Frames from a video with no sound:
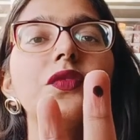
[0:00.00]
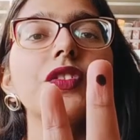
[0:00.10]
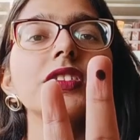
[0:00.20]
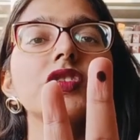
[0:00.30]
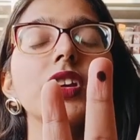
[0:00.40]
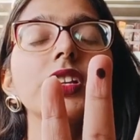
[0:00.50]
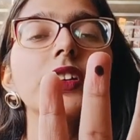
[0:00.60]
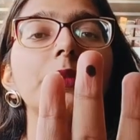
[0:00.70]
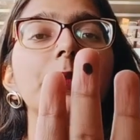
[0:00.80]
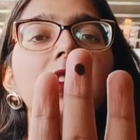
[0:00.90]
the first joint
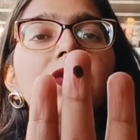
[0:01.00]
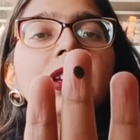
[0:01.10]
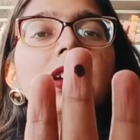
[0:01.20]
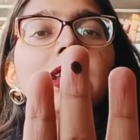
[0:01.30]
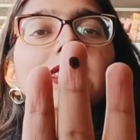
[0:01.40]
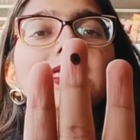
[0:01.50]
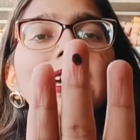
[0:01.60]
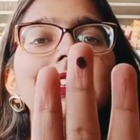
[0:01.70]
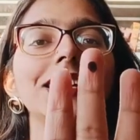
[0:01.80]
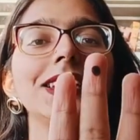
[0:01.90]
of the middle finger,
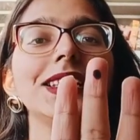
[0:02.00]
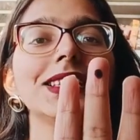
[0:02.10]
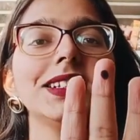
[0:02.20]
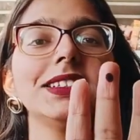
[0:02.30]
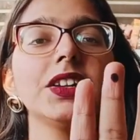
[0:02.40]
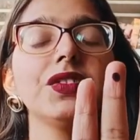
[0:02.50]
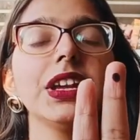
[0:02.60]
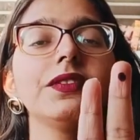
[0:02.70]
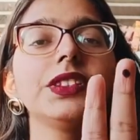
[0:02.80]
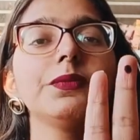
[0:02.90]
exactly in the center we
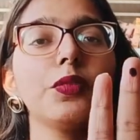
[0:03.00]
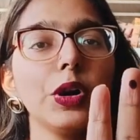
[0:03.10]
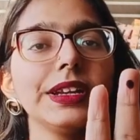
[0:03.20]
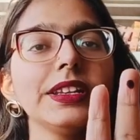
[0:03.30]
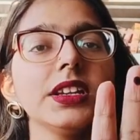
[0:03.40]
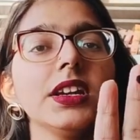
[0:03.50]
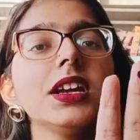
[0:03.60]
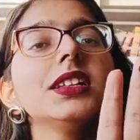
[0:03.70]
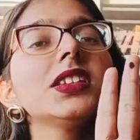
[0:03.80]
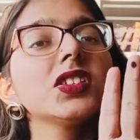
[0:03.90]
have the point.
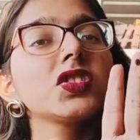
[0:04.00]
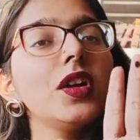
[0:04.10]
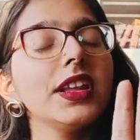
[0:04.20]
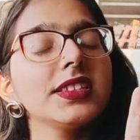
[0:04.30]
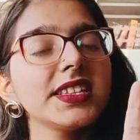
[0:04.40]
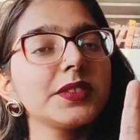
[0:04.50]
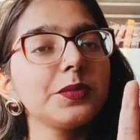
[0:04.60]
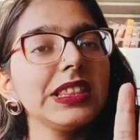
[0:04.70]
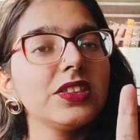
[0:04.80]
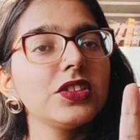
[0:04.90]
This is called as
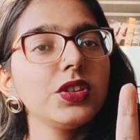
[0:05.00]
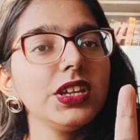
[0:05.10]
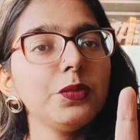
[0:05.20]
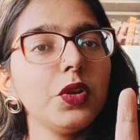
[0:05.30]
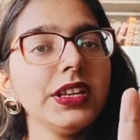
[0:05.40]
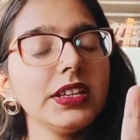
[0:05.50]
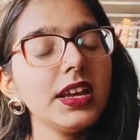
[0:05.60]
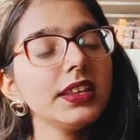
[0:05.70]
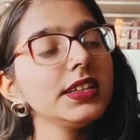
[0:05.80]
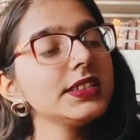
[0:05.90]
SP3 point.
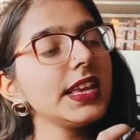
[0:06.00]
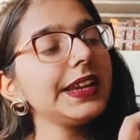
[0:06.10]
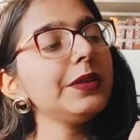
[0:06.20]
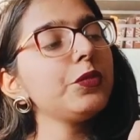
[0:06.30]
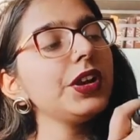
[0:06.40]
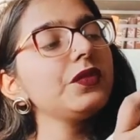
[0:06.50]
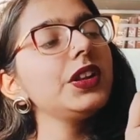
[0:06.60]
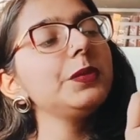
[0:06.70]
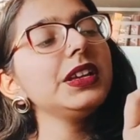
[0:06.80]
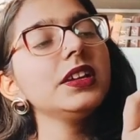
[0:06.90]
The second point
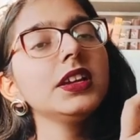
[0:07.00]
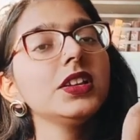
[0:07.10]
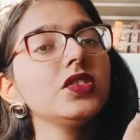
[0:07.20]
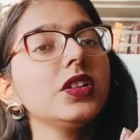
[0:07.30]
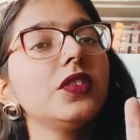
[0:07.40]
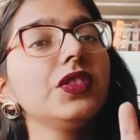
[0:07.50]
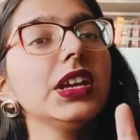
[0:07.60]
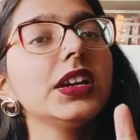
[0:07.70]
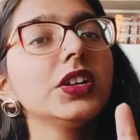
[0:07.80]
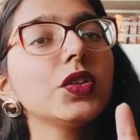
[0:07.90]
will be,
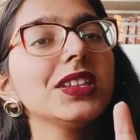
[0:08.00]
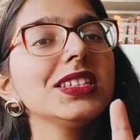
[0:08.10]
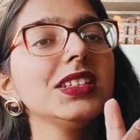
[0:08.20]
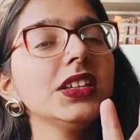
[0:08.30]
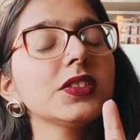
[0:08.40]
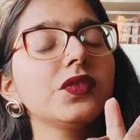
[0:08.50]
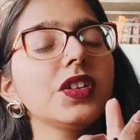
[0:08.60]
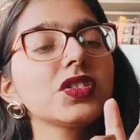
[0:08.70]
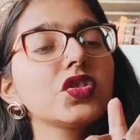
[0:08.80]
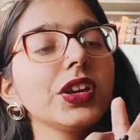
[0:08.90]
you can see the
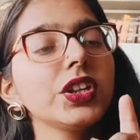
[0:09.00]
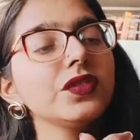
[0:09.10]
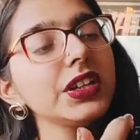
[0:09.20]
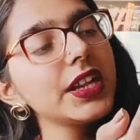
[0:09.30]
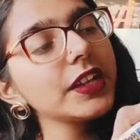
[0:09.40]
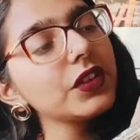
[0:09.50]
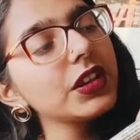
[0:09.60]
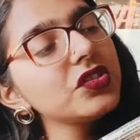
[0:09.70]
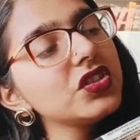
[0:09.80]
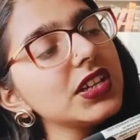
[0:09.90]
first joint of the index
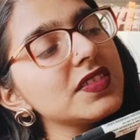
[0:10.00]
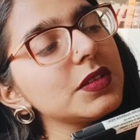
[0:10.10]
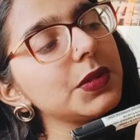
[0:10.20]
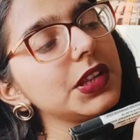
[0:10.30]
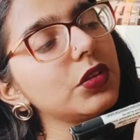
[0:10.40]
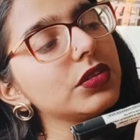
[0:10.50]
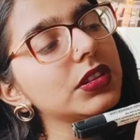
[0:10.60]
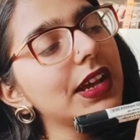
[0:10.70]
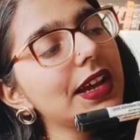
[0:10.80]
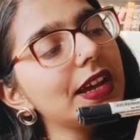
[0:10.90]
finger just below
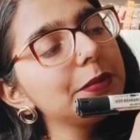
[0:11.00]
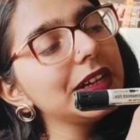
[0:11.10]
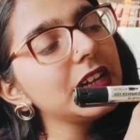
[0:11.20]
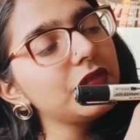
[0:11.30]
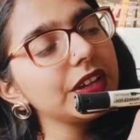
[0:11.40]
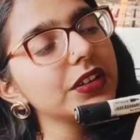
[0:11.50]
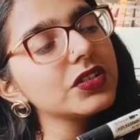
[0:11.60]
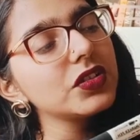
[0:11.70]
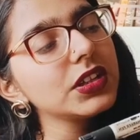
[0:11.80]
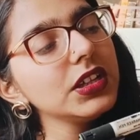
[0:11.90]
the middle finger,
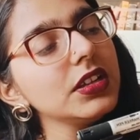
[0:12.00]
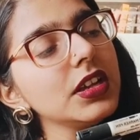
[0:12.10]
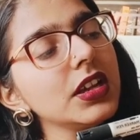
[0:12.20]
sorry.